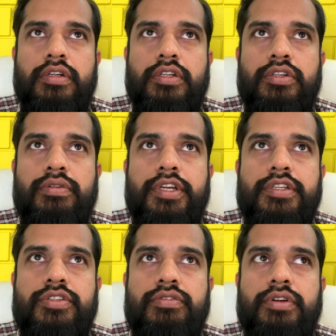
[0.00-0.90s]
Today
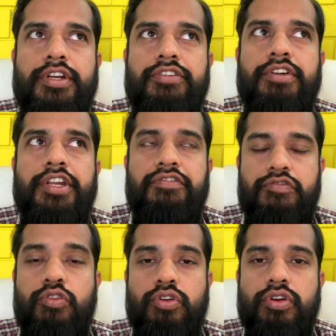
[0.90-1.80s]
is
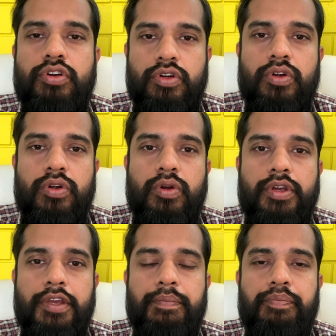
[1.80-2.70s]
2024.
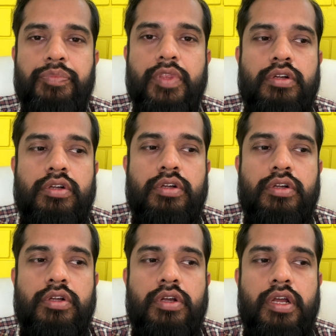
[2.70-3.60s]
Okay.
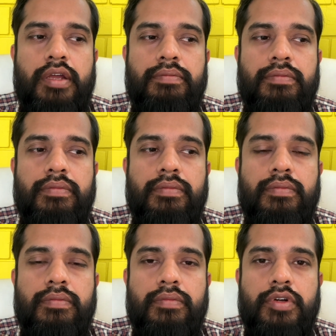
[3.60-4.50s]
I'm
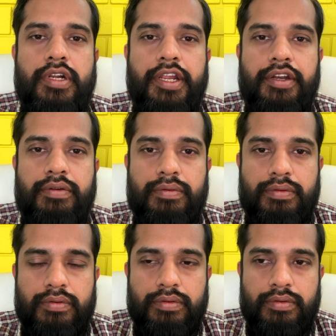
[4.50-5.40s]
trying to
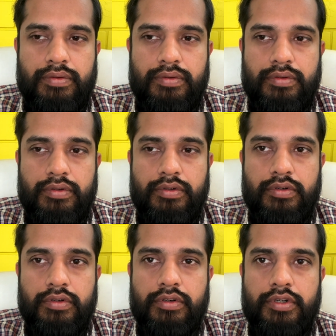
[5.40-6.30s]

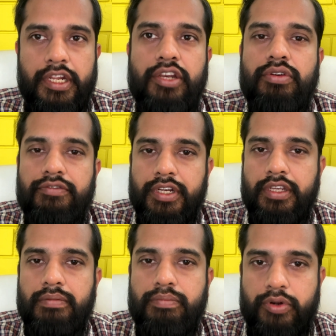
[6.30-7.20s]
tell you a very
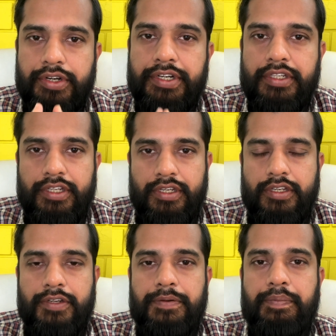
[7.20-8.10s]
important thing here.